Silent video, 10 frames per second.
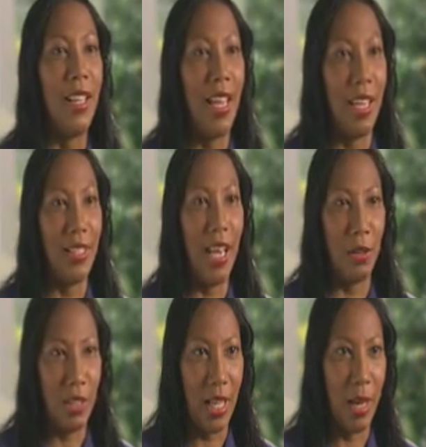has
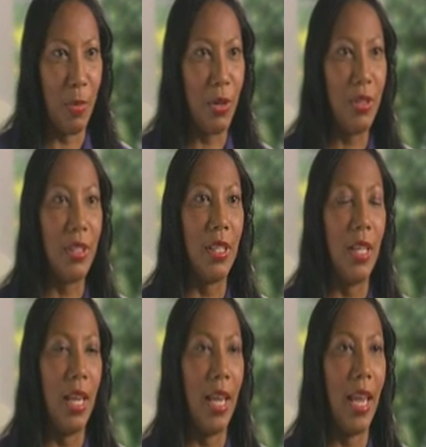Alzheimer's,
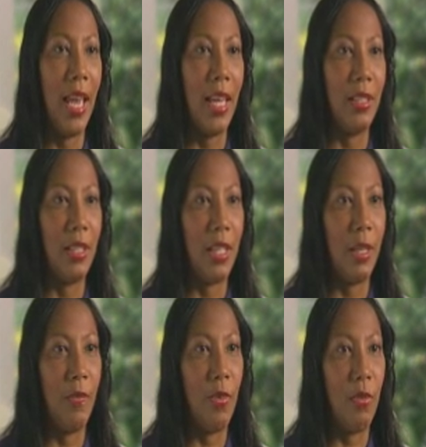and
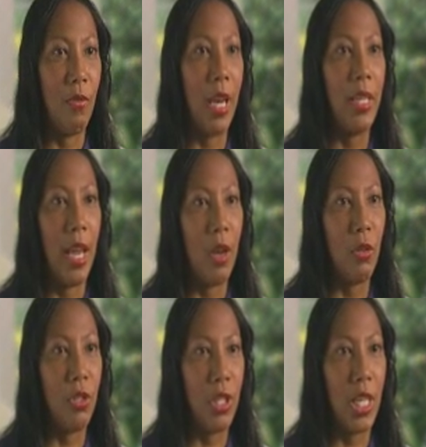right
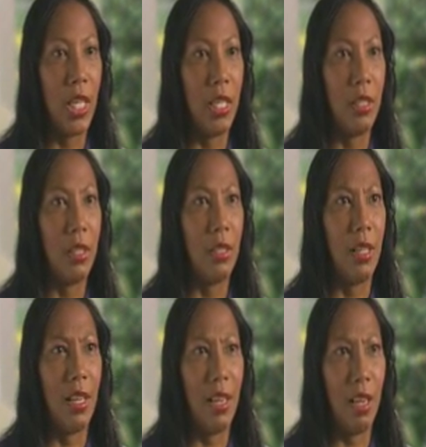now she's
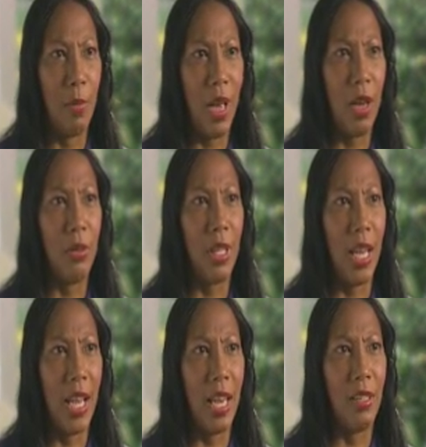about,
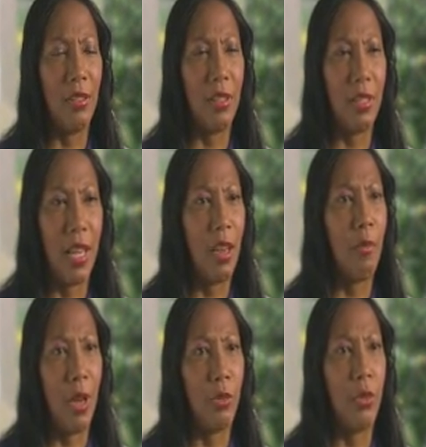I'd say,
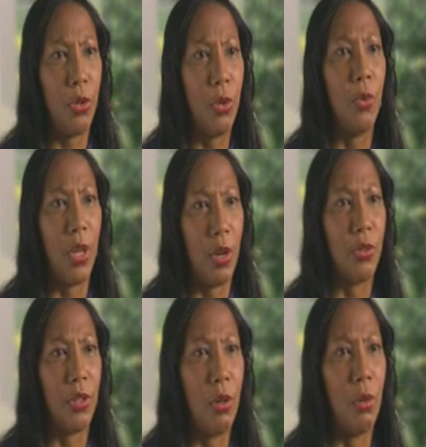about 2
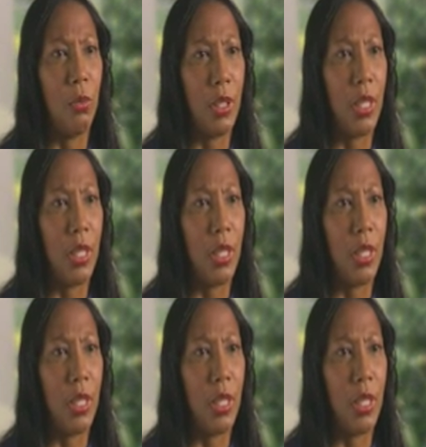years old